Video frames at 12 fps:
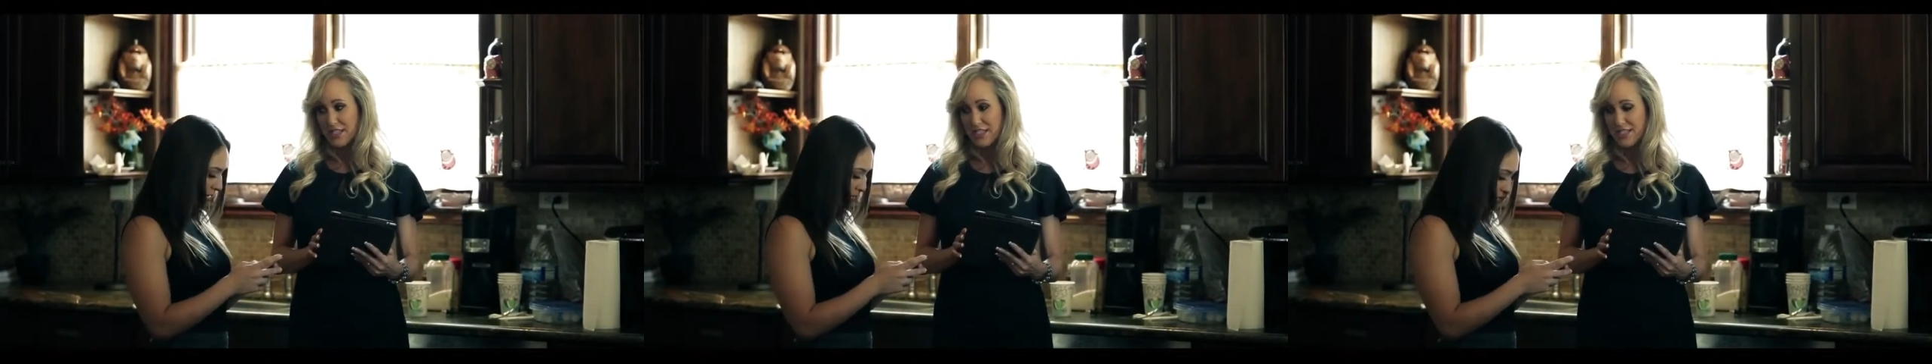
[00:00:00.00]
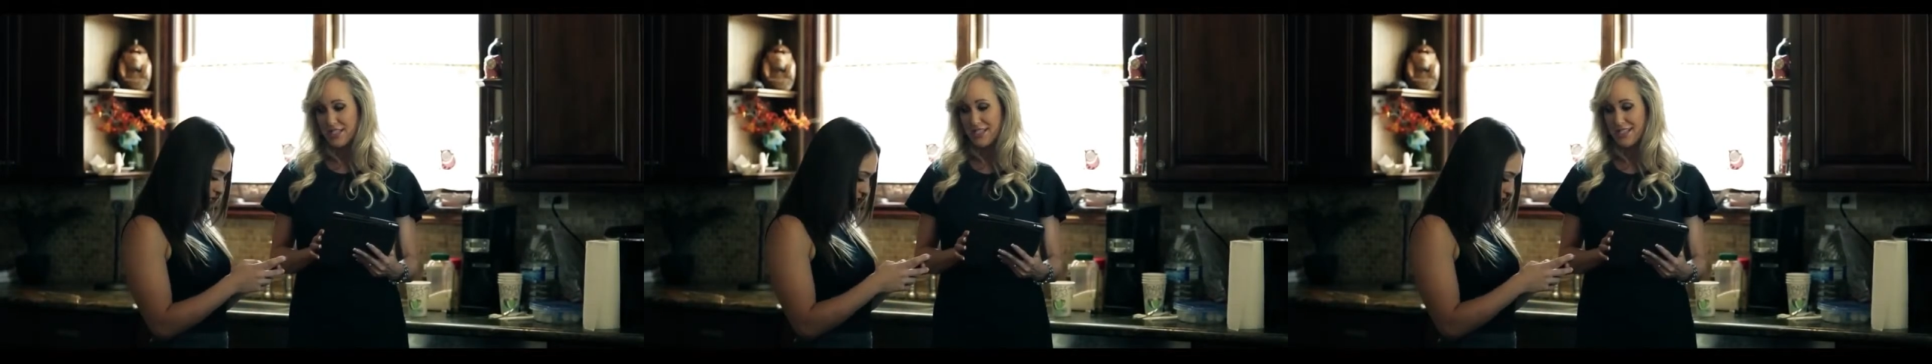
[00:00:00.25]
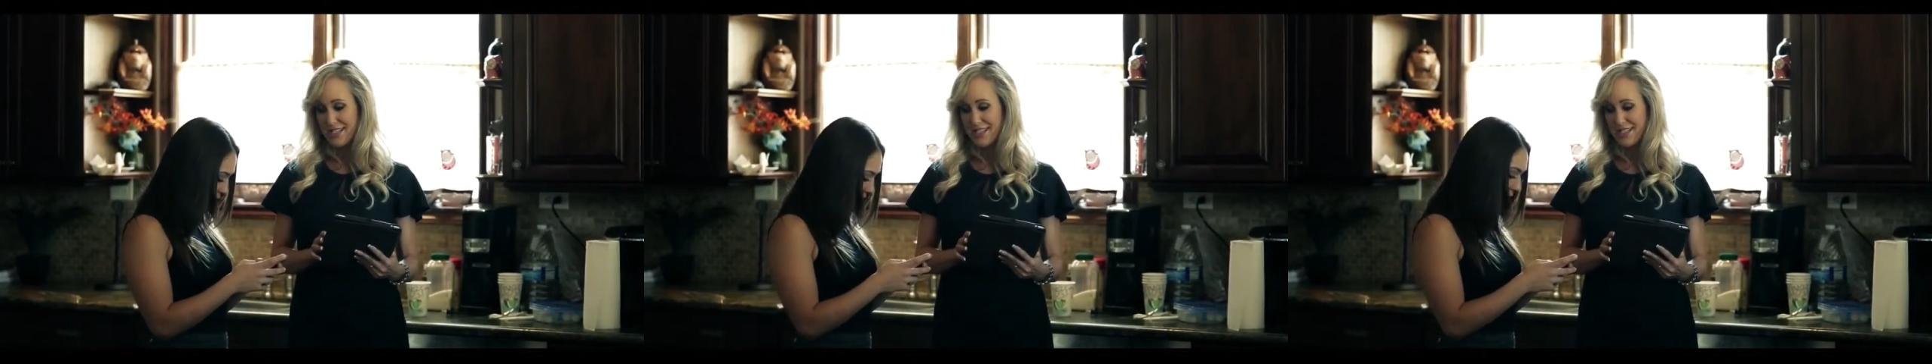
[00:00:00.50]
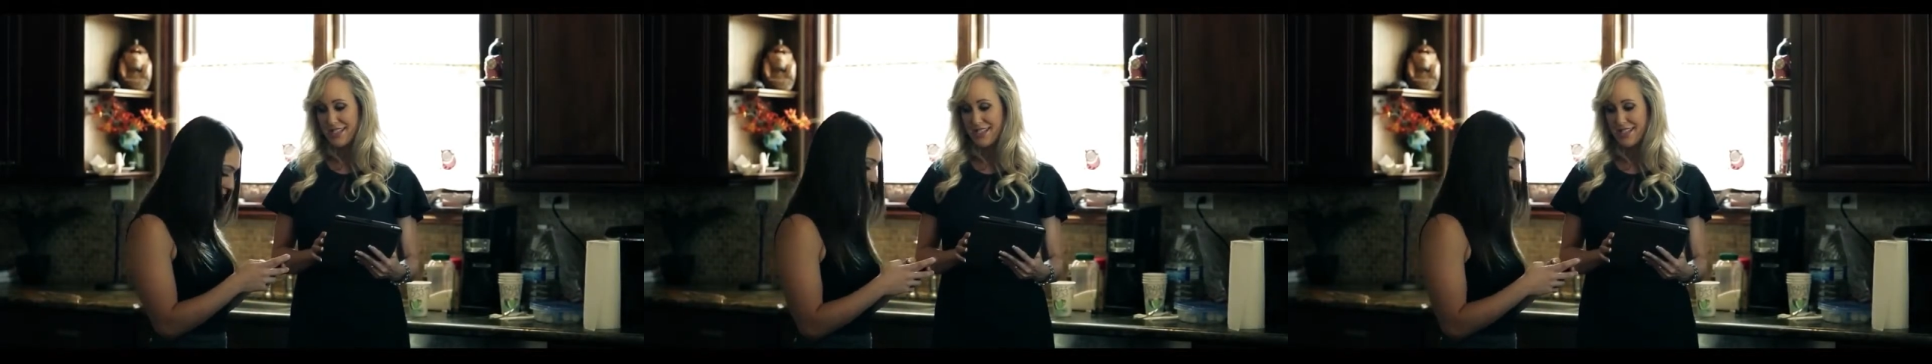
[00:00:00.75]
Uh,
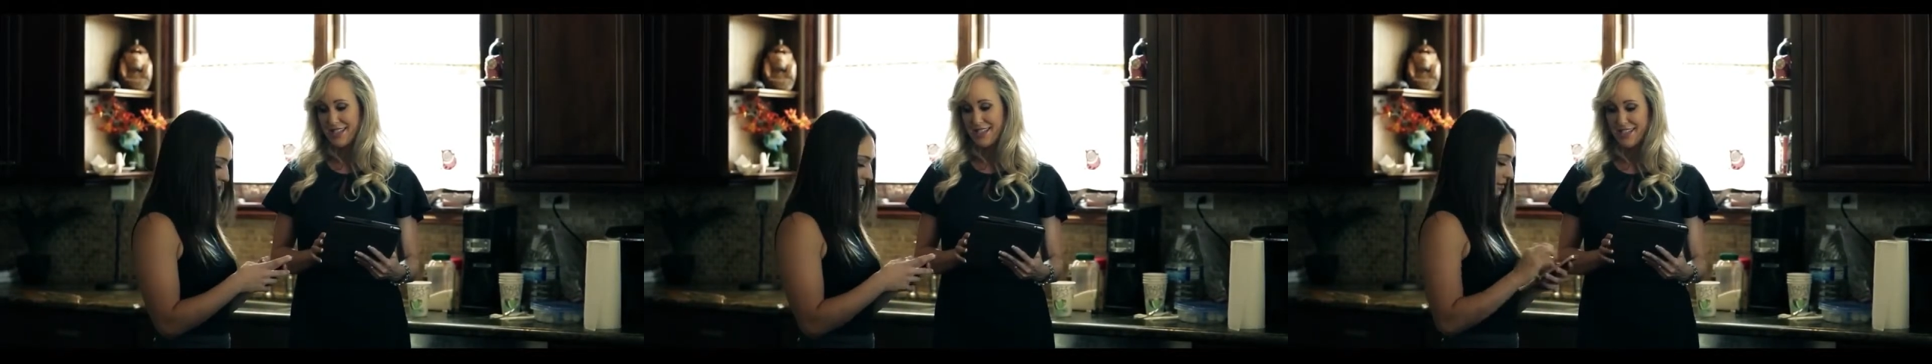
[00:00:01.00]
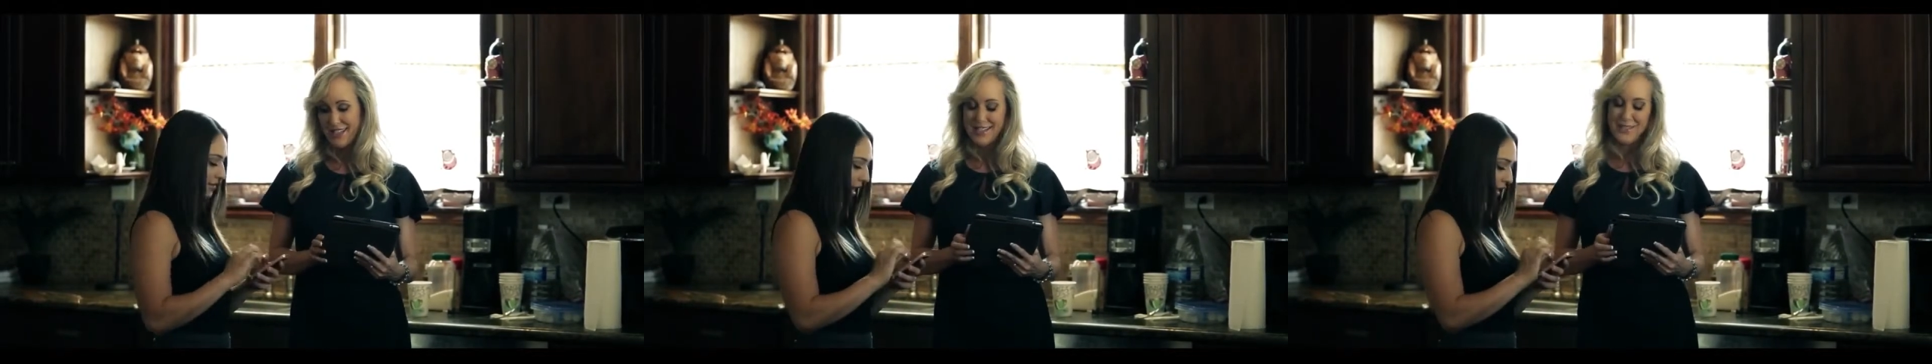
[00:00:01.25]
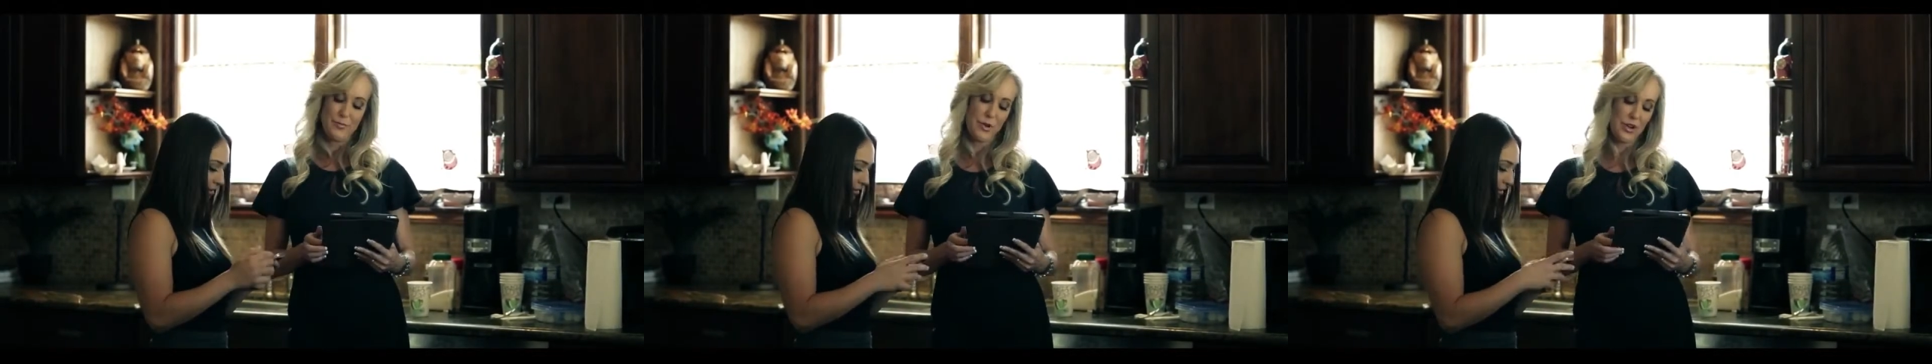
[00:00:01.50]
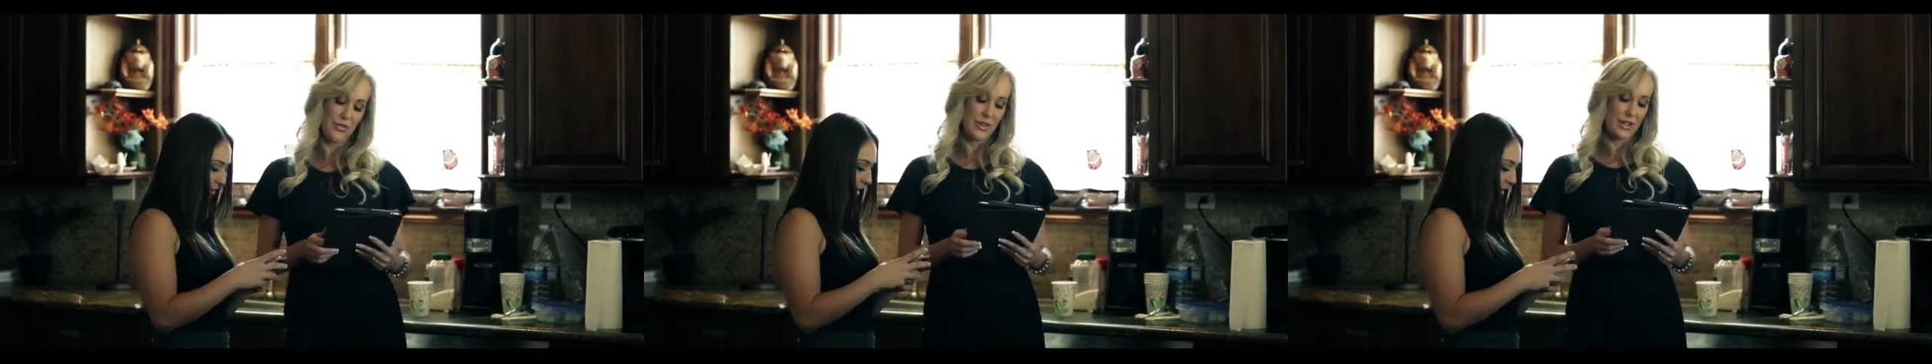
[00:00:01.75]
yes, yes, I
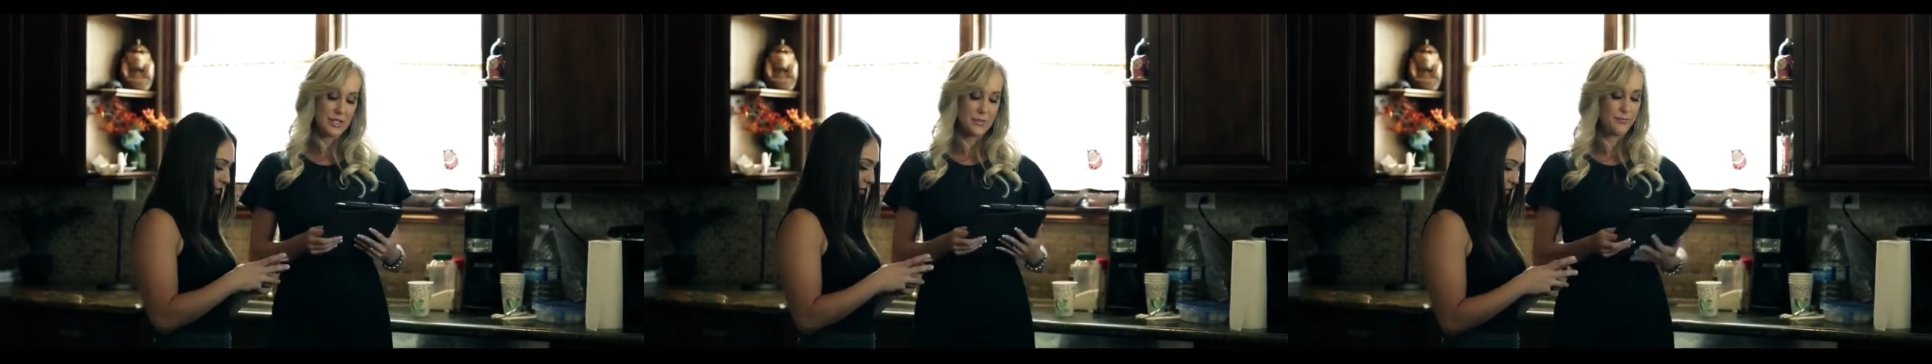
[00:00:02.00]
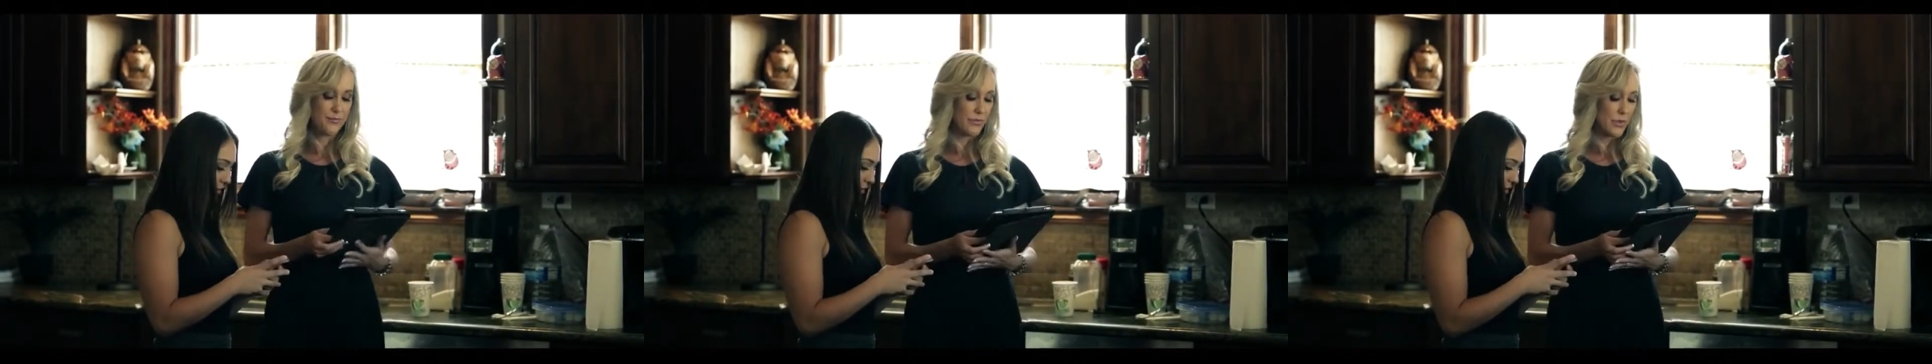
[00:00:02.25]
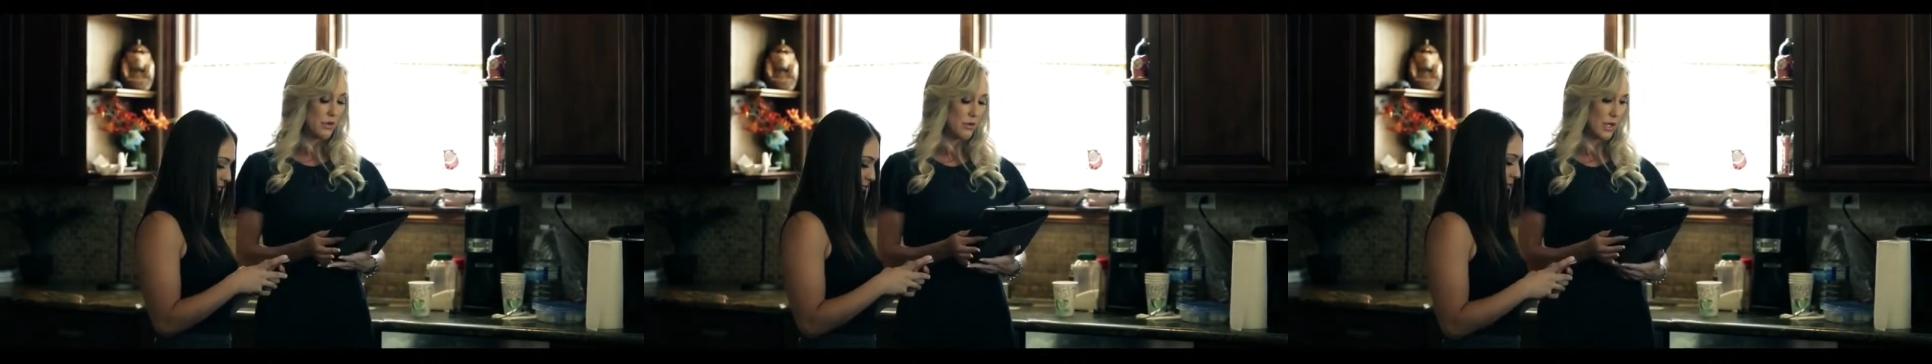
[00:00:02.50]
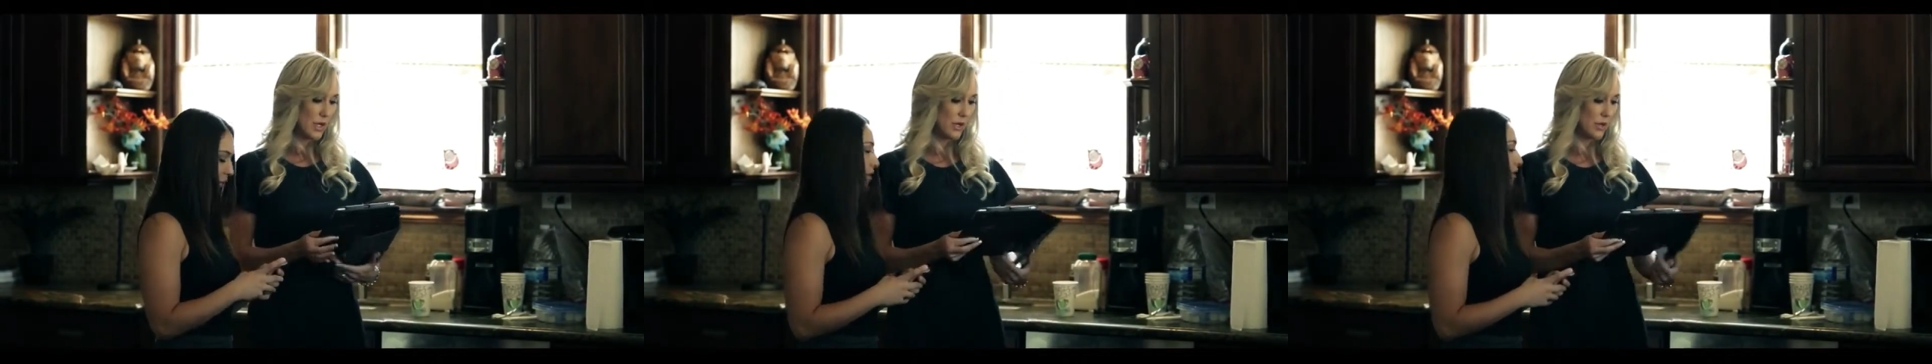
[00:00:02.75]
can. Perfect. I can go there.
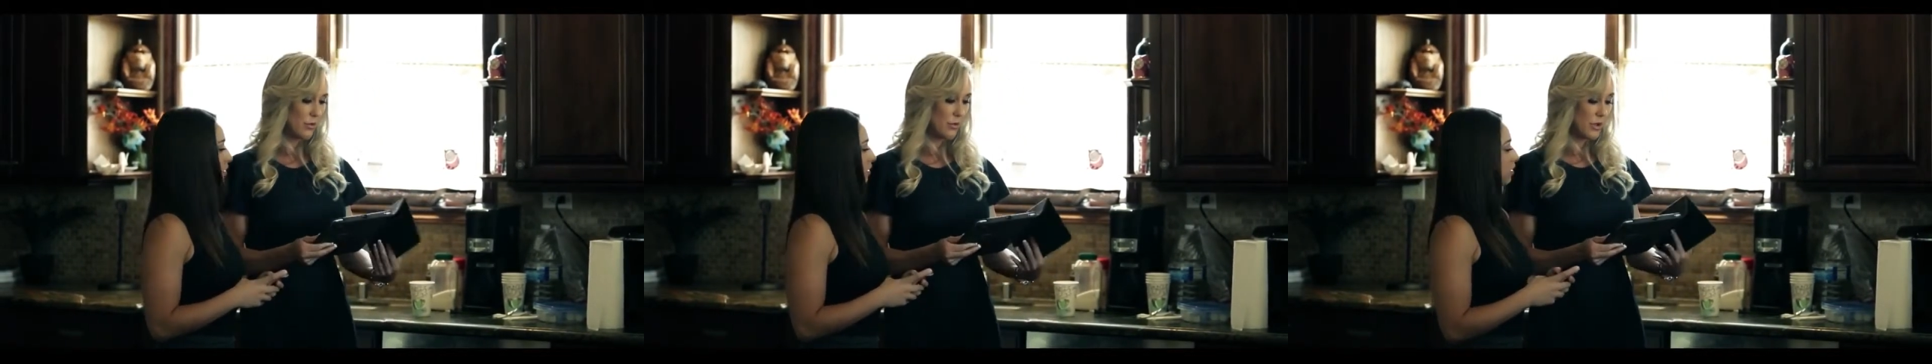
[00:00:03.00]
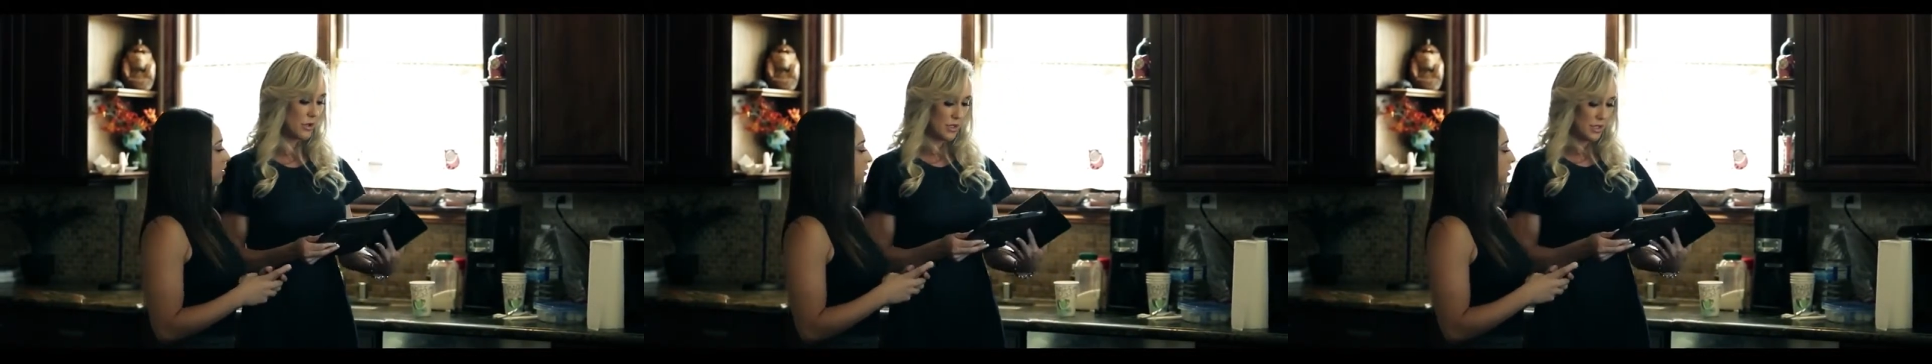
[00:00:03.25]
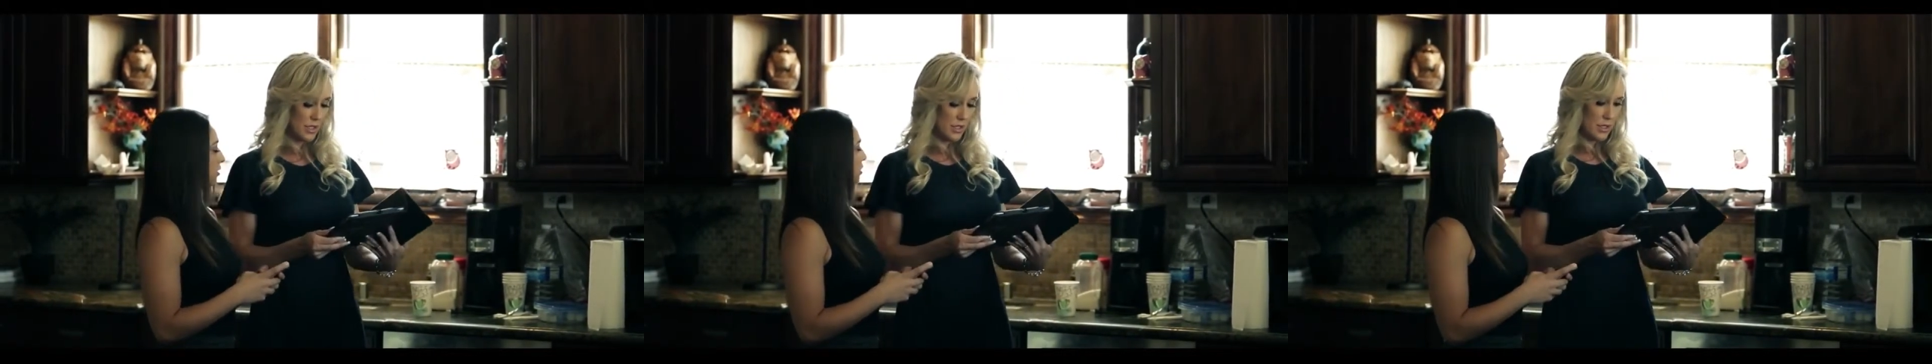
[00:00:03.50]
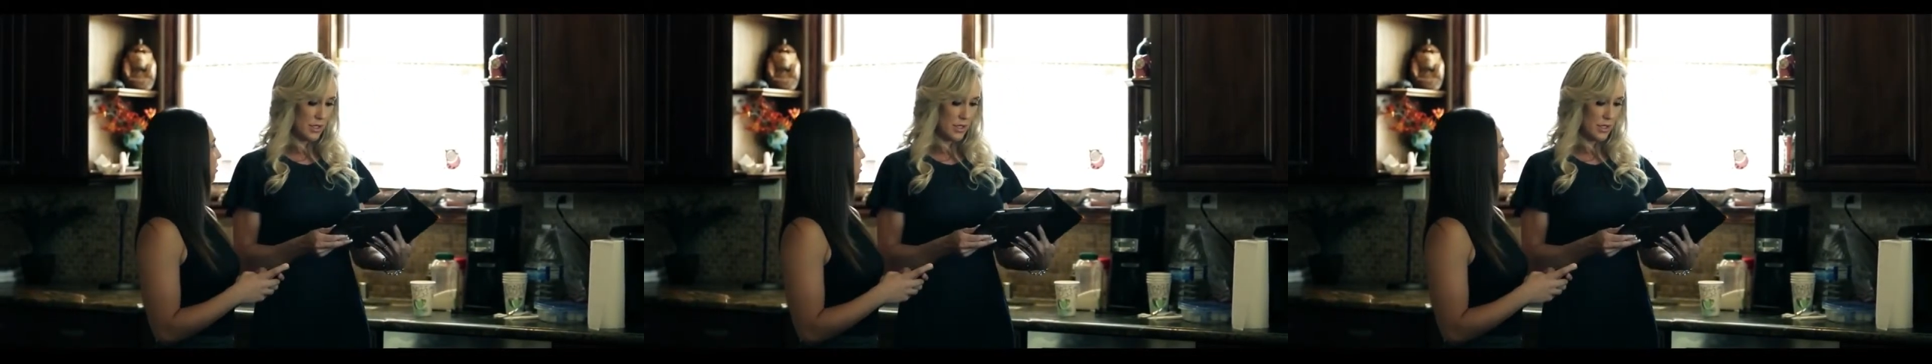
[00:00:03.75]
Okay. Well,